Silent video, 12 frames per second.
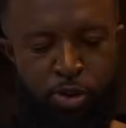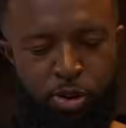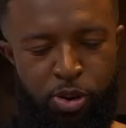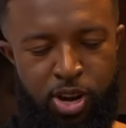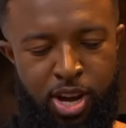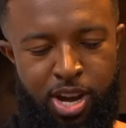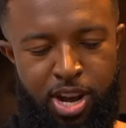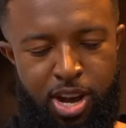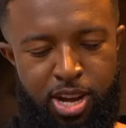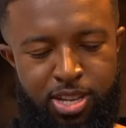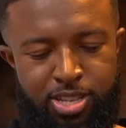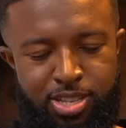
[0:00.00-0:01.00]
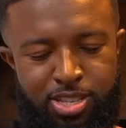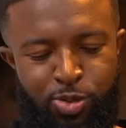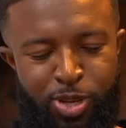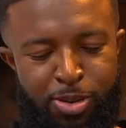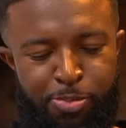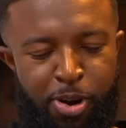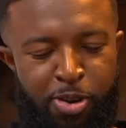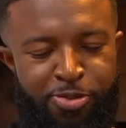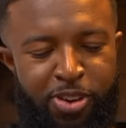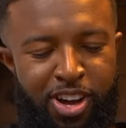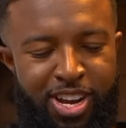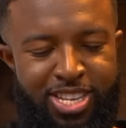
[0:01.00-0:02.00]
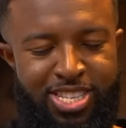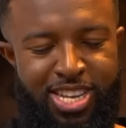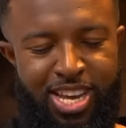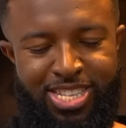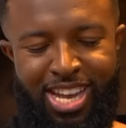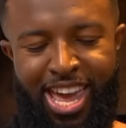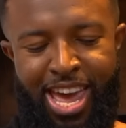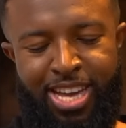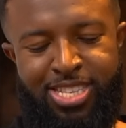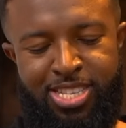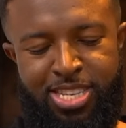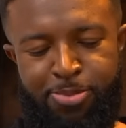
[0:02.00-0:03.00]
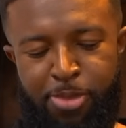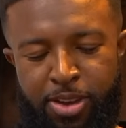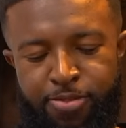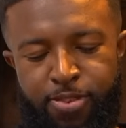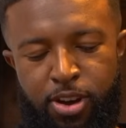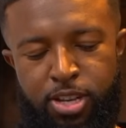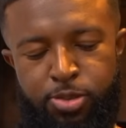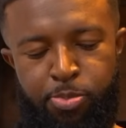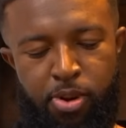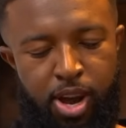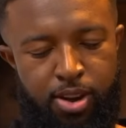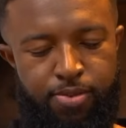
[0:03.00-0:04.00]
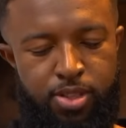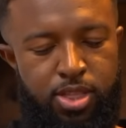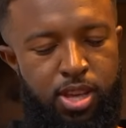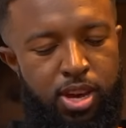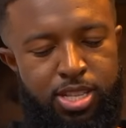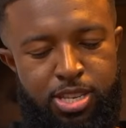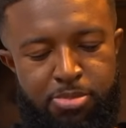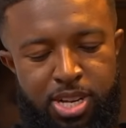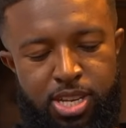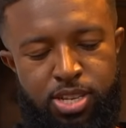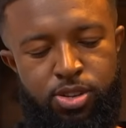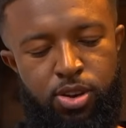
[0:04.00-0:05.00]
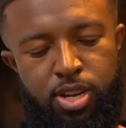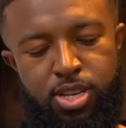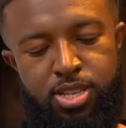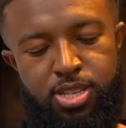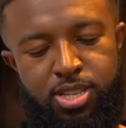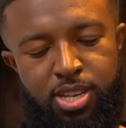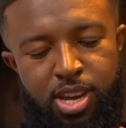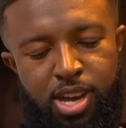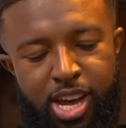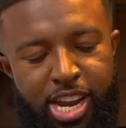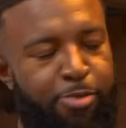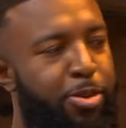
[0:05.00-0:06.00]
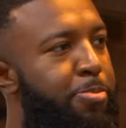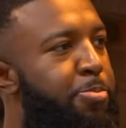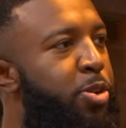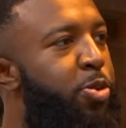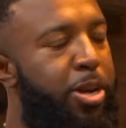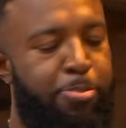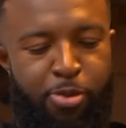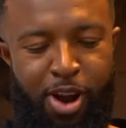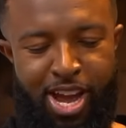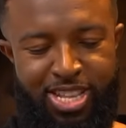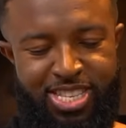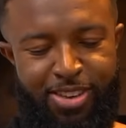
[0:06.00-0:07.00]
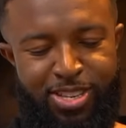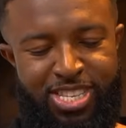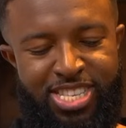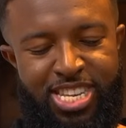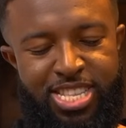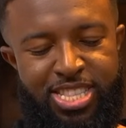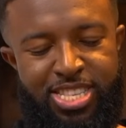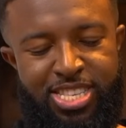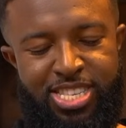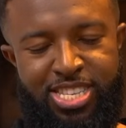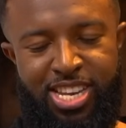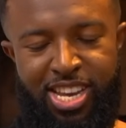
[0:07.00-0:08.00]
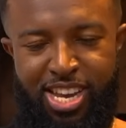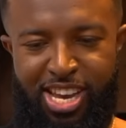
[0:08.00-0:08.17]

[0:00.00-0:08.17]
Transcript: of your Twitter profile, it says, I exited my first brand for $30 million, and I've been building brands ever since.